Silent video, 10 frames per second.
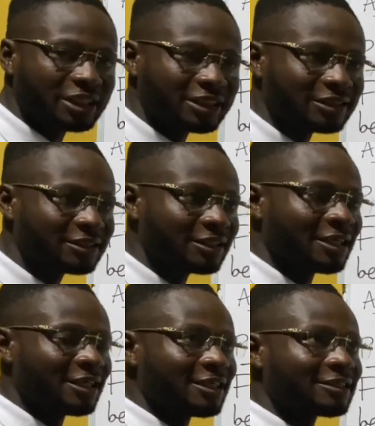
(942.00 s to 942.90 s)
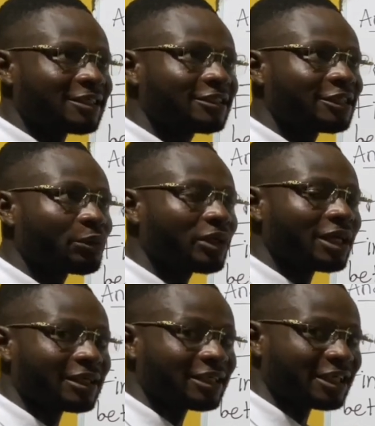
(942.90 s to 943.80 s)
is such a way
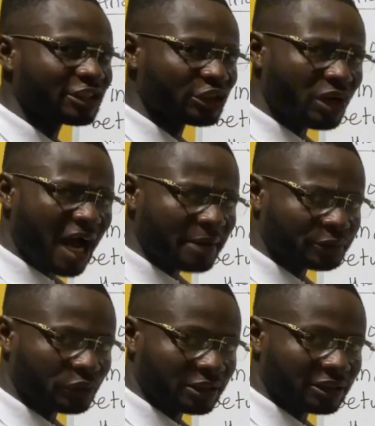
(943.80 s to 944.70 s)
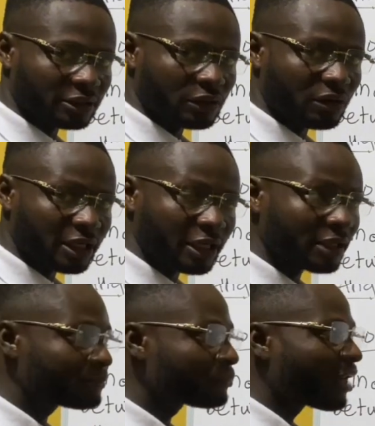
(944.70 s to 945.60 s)
that it's not abstract, okay?
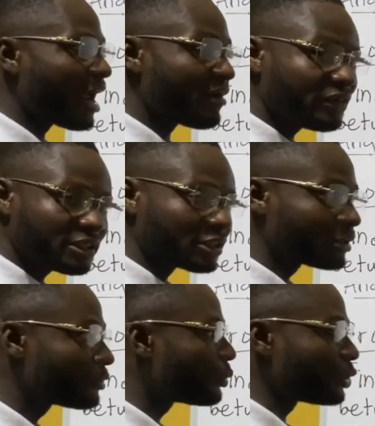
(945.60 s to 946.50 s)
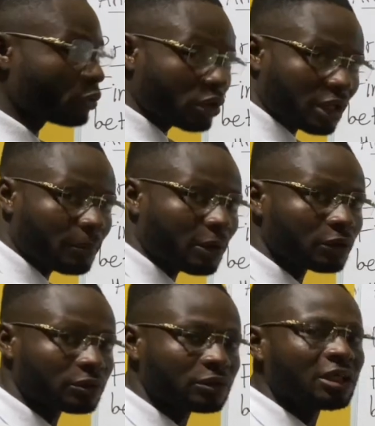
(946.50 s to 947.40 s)
Everything we talk about
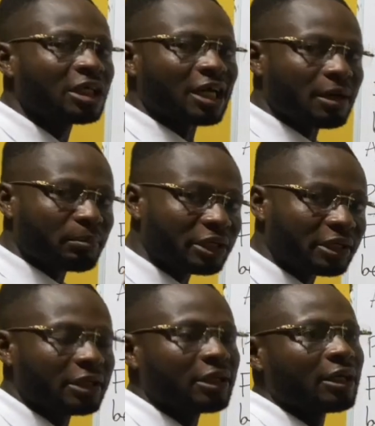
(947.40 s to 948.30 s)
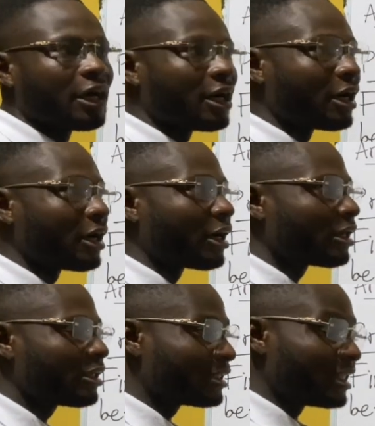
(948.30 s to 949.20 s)
can be
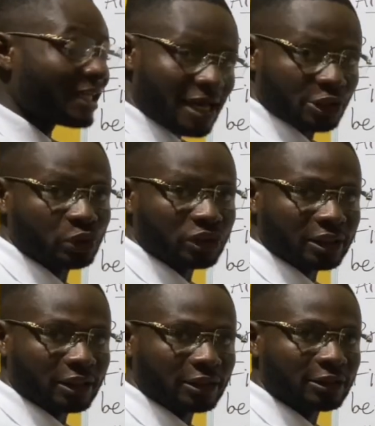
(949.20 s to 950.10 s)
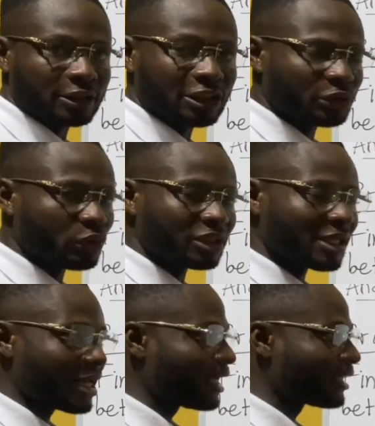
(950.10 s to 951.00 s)
illustrated. It's not
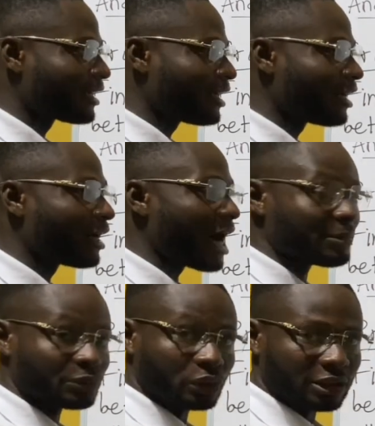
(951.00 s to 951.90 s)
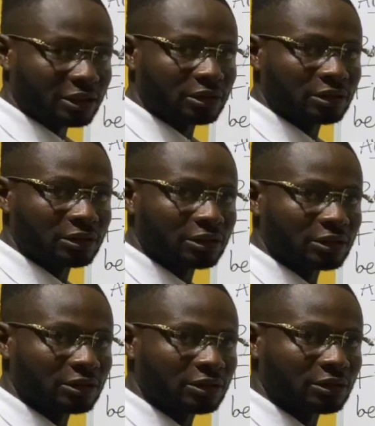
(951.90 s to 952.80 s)
like abstract.
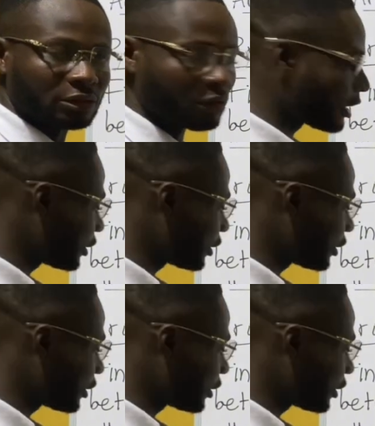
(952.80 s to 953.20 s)
Okay,